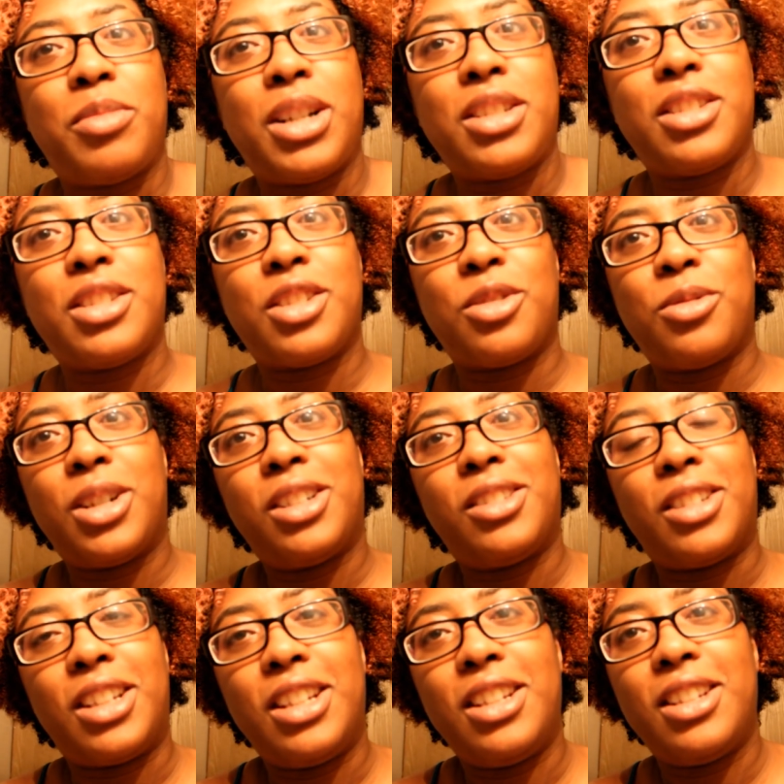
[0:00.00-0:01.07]

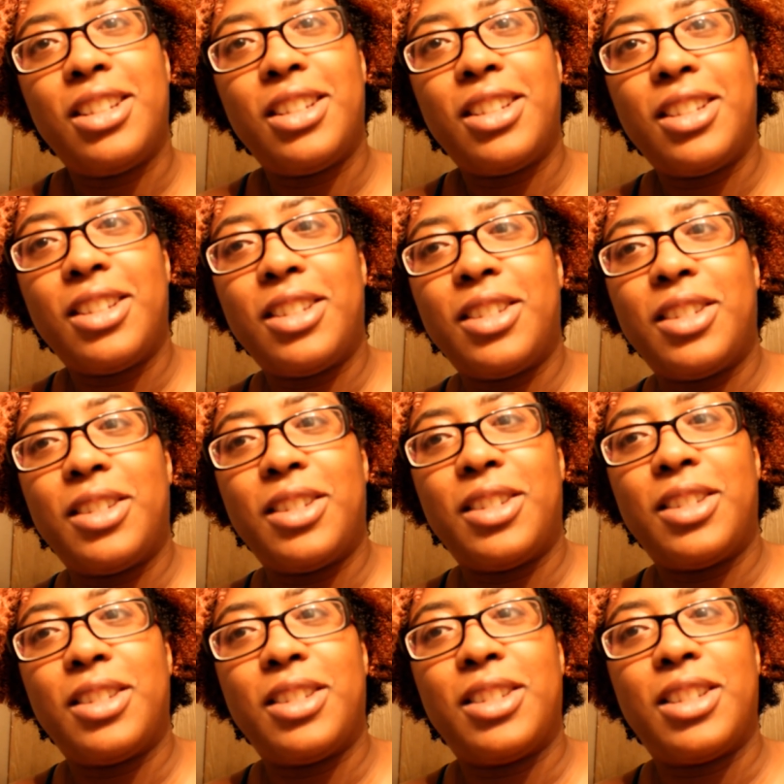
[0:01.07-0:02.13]
bisexuality
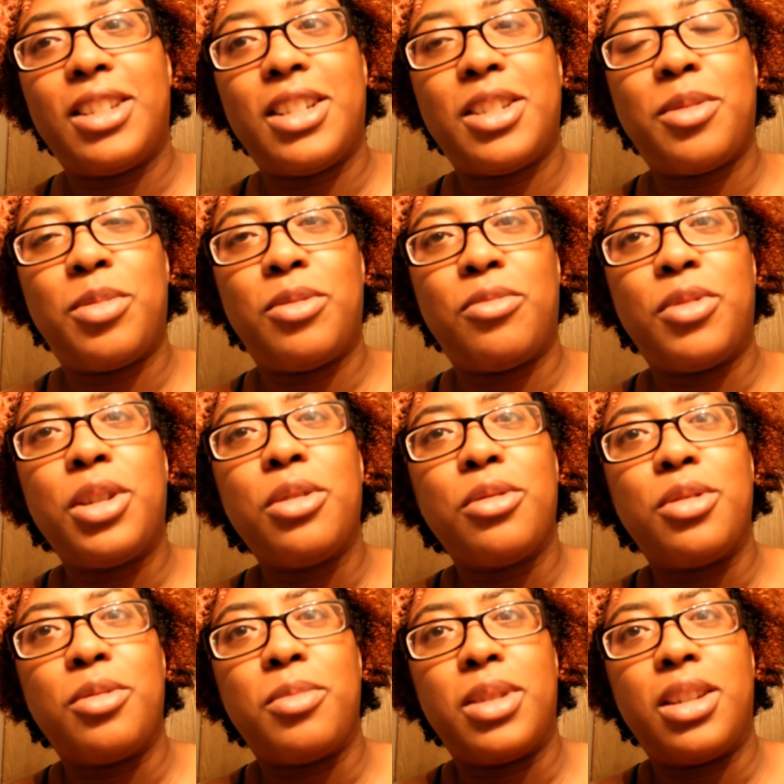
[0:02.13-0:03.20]
has been
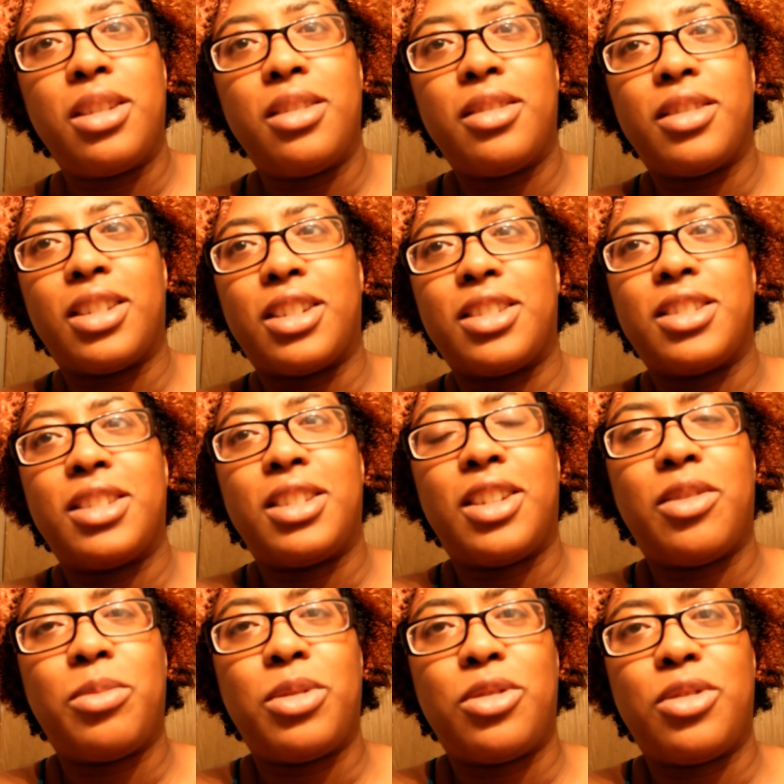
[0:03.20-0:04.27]
weird to me. Like I said,
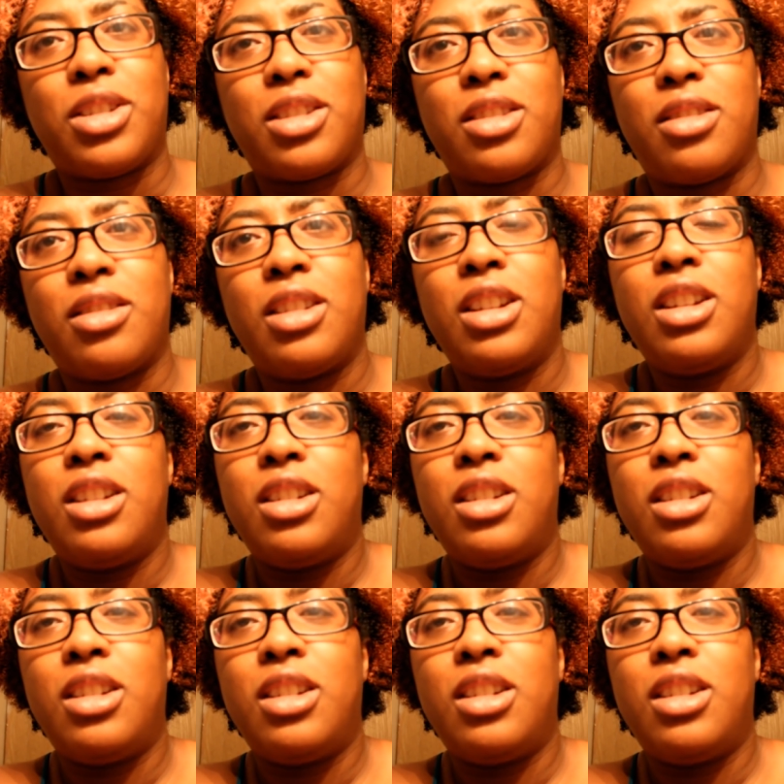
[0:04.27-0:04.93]
I've been attracting,